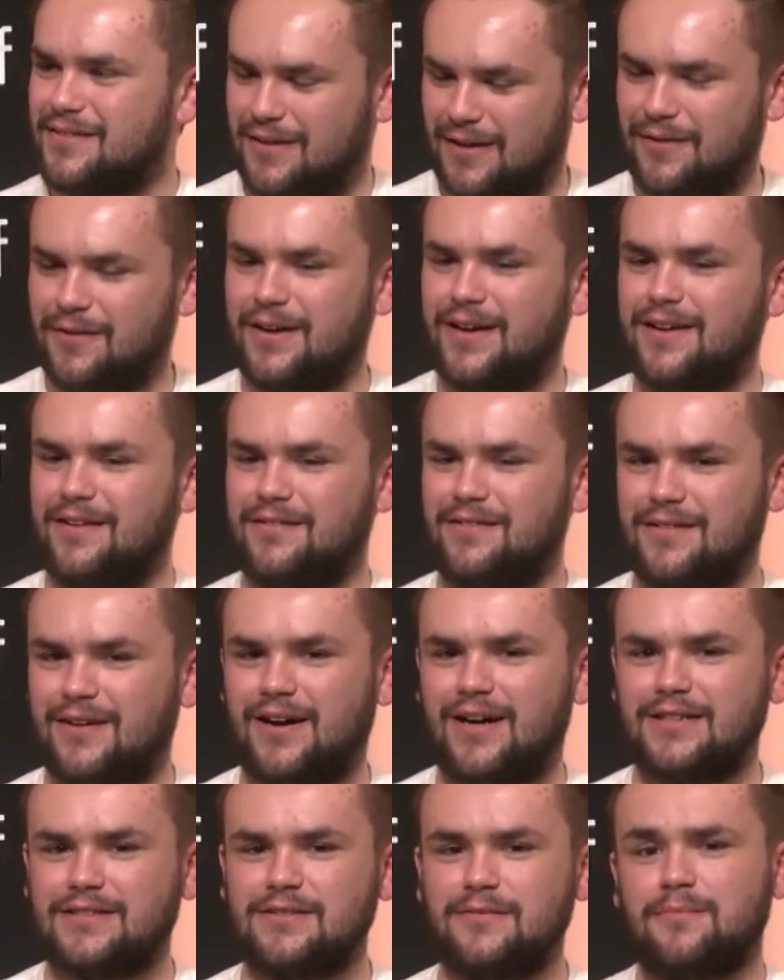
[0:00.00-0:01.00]
All right,
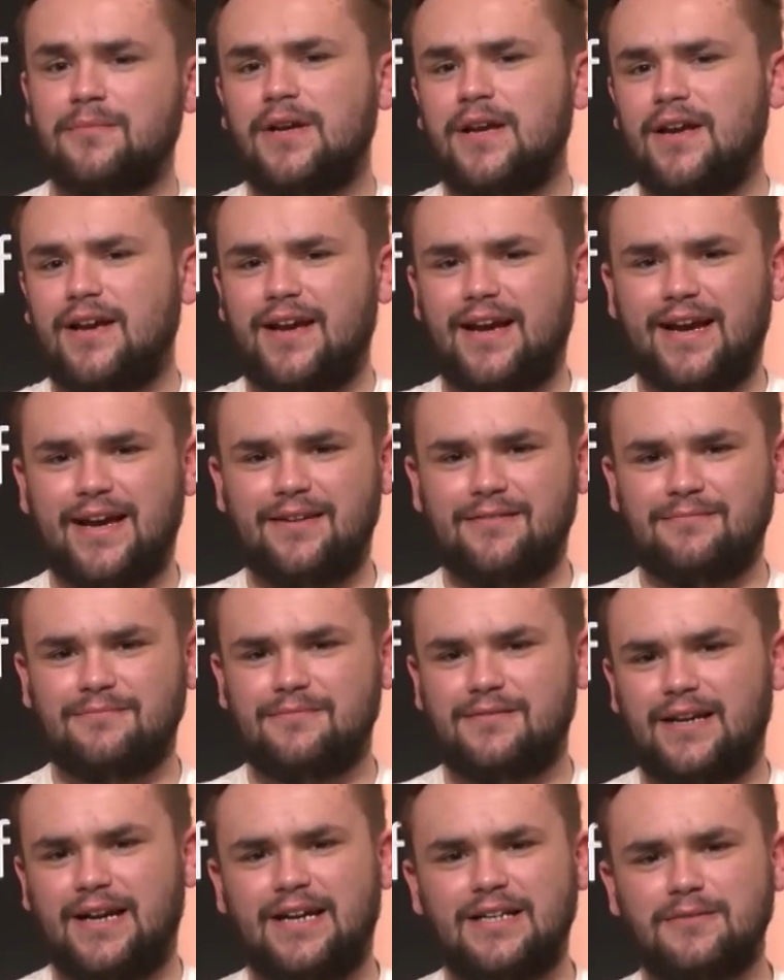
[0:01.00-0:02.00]
awesome. And
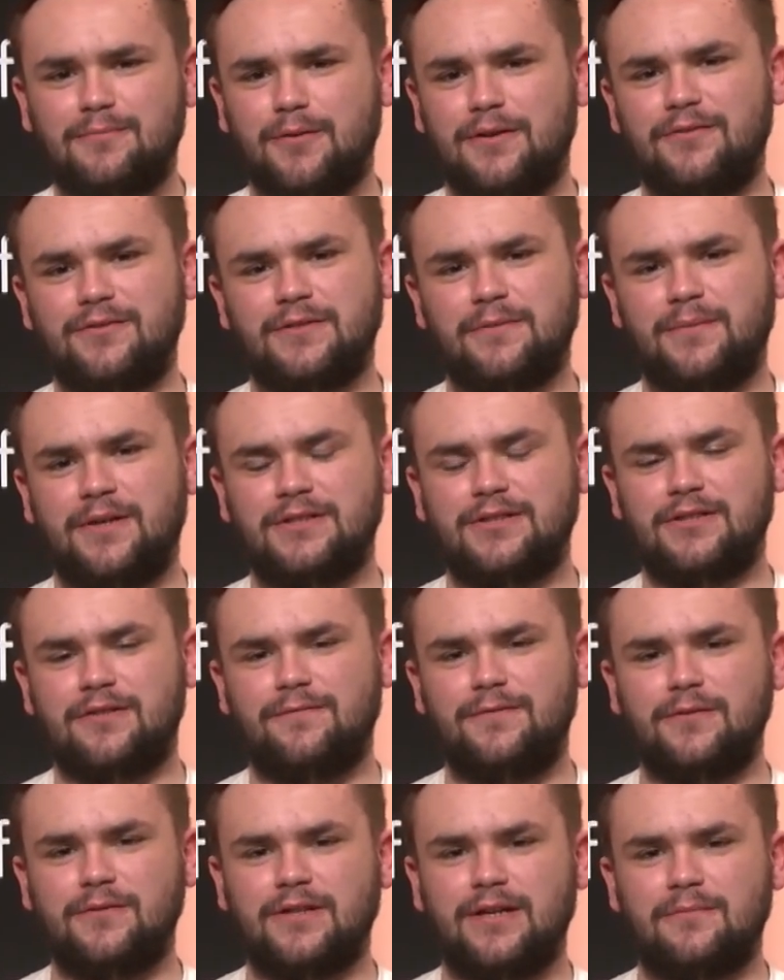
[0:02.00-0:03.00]
as previously mentioned a
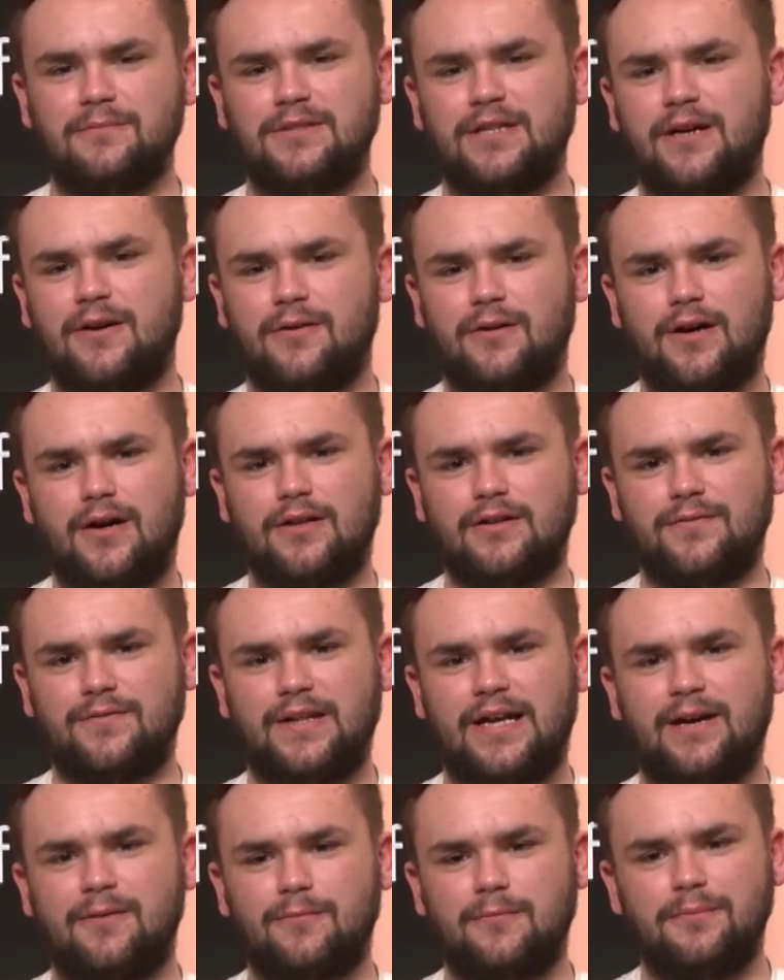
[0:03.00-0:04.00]
few times now, all of
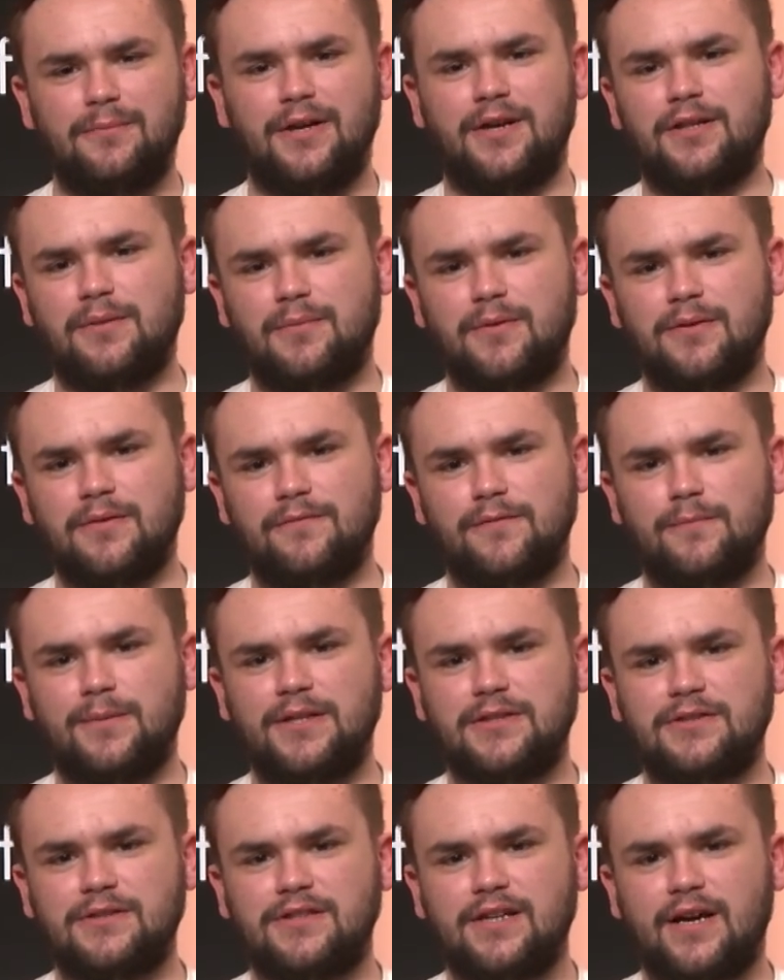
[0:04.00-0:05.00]
that will be on the More
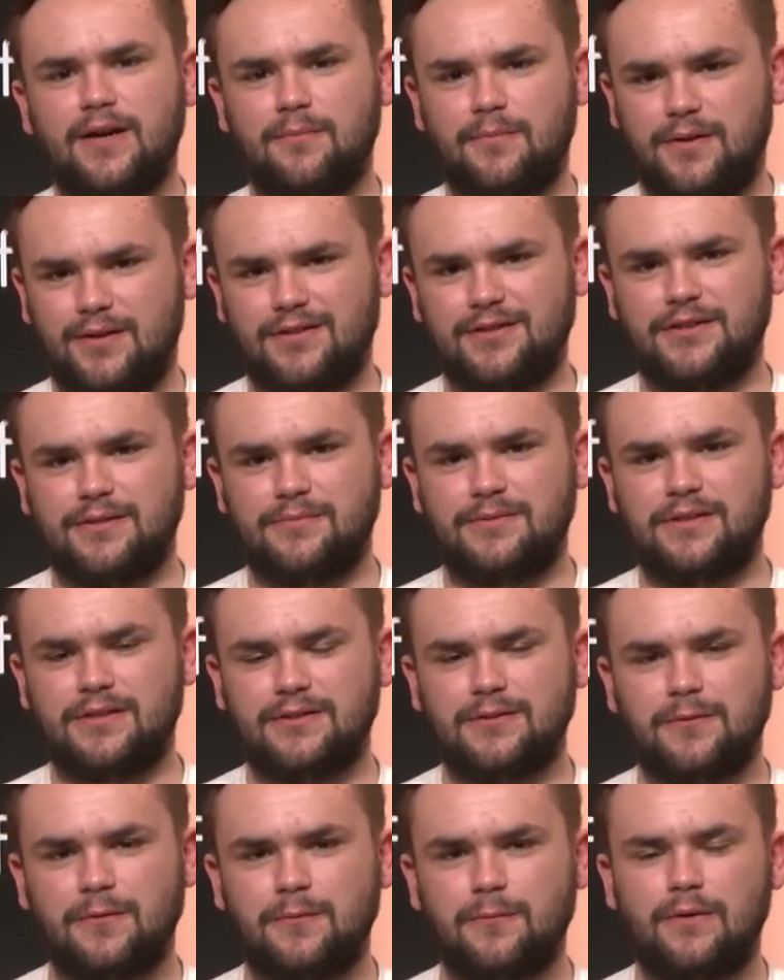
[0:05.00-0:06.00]
Information tab on the James'
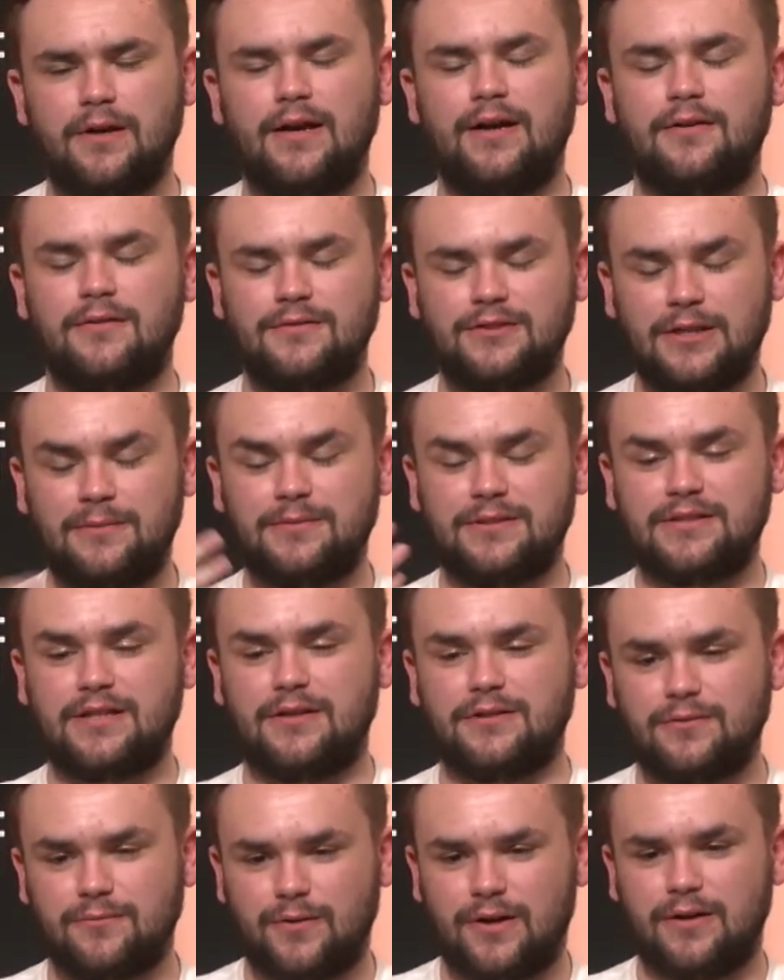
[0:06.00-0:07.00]

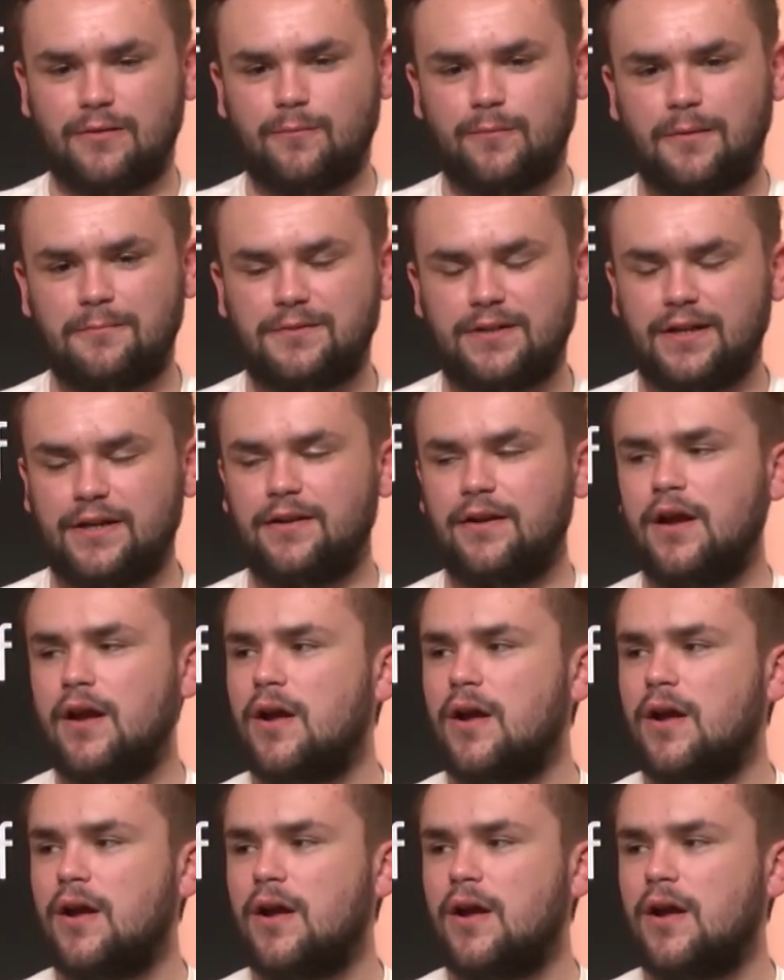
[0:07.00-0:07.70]
House of Rock website.